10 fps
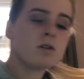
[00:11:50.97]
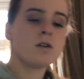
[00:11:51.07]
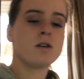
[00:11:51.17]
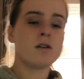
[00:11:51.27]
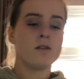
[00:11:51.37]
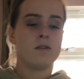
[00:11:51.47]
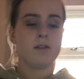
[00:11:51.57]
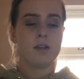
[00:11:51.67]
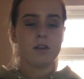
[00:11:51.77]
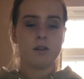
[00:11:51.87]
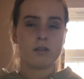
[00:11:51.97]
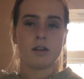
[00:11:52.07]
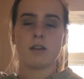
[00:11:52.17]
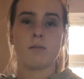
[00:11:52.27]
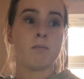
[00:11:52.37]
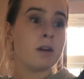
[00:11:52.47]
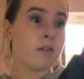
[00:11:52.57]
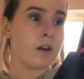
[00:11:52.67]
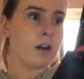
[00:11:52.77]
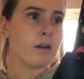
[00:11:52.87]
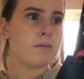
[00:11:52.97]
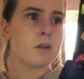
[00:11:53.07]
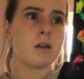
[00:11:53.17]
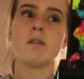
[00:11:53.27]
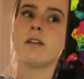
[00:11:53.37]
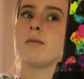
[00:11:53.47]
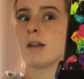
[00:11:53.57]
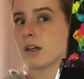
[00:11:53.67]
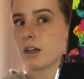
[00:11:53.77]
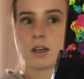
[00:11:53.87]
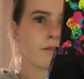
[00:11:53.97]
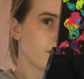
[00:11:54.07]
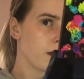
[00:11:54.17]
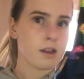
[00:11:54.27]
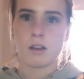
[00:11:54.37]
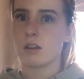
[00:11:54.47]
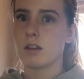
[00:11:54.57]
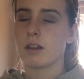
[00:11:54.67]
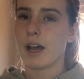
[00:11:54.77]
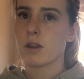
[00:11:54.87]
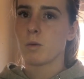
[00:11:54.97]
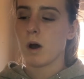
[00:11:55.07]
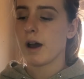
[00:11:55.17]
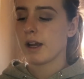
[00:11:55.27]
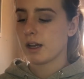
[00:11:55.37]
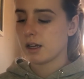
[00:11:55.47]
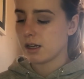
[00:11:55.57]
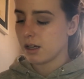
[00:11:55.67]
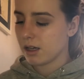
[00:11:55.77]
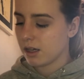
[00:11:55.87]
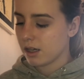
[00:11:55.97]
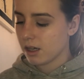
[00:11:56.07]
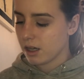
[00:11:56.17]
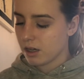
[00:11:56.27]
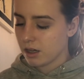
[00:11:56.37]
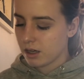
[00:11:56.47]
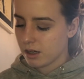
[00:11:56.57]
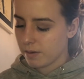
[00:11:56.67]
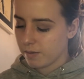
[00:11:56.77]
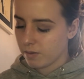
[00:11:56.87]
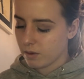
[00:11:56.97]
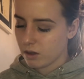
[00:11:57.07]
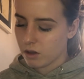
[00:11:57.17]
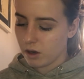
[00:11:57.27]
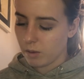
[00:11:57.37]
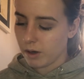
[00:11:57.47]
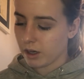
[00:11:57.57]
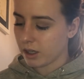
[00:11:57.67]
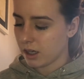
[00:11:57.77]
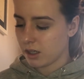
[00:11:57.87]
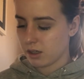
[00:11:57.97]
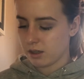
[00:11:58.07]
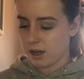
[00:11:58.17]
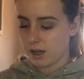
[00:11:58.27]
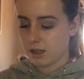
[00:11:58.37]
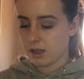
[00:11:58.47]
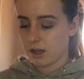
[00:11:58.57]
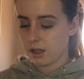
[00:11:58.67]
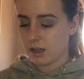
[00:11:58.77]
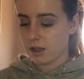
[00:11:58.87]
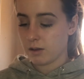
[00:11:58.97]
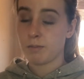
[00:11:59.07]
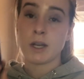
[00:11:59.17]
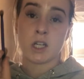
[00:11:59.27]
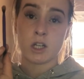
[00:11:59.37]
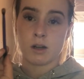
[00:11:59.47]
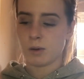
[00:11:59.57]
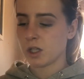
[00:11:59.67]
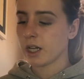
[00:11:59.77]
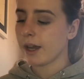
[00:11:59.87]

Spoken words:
off, use this mirror. So if you see me looking over here, that's why. So we are going to just take this base shadow brush